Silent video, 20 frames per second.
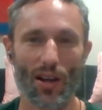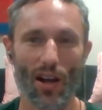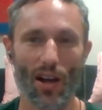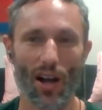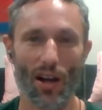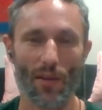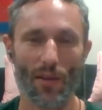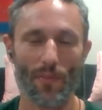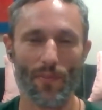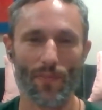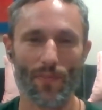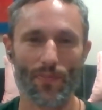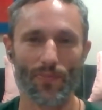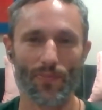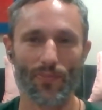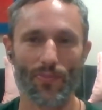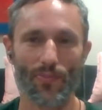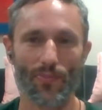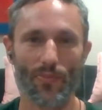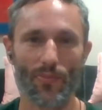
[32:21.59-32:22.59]

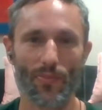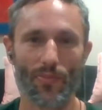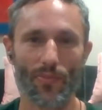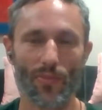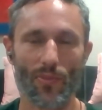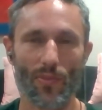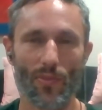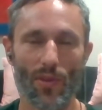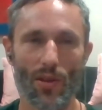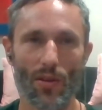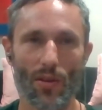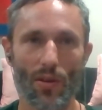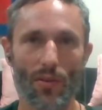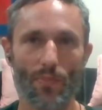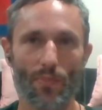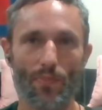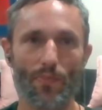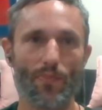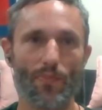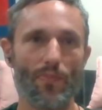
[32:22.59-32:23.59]

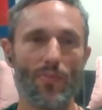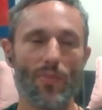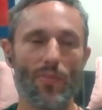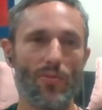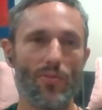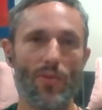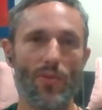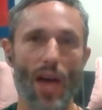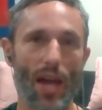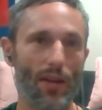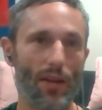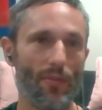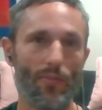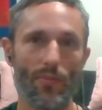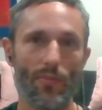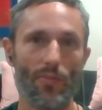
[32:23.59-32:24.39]
that